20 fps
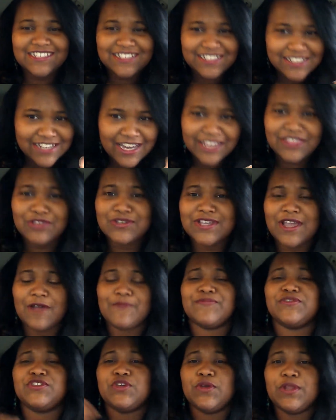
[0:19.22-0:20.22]
check those
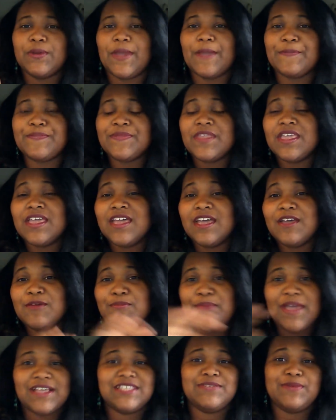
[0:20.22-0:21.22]
out. So anyway,
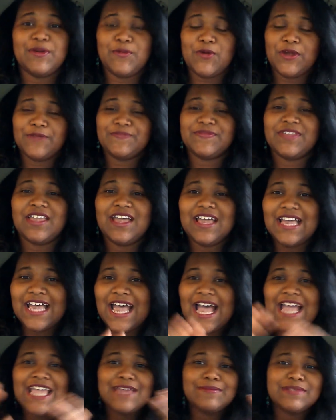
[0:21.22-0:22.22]
back to my point.
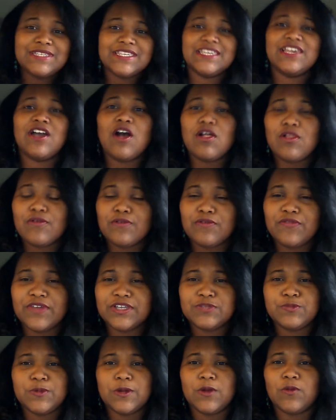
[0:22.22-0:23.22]
I, I am seeing all over
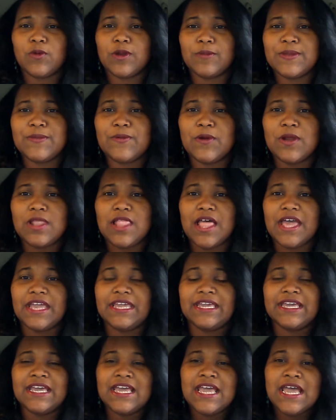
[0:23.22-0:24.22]
Facebook where people are
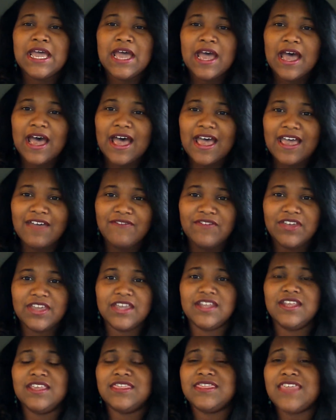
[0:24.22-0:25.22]
like, I have
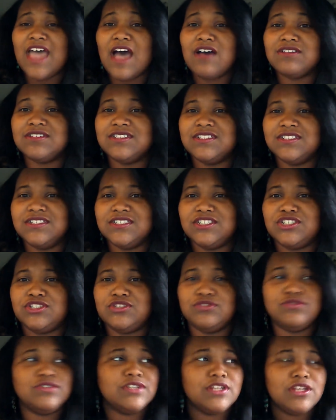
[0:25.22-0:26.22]
80,000 in
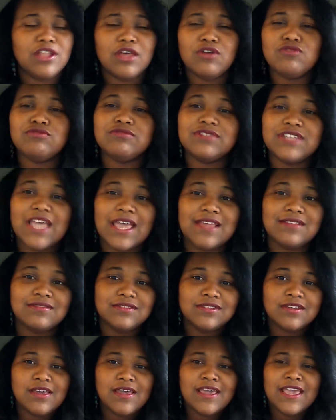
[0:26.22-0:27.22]
student loan debt
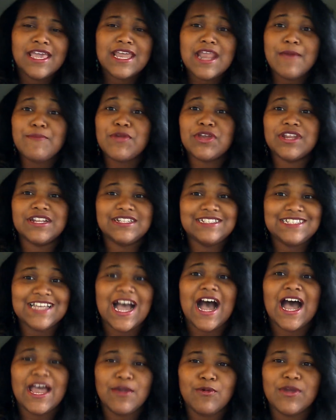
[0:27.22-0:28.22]
and I'm going to
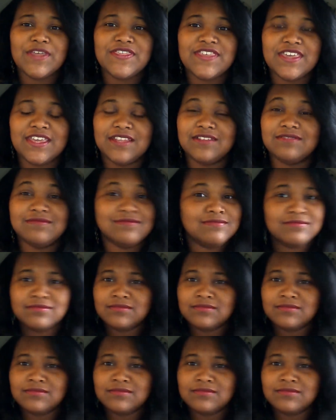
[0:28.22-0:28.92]
die with it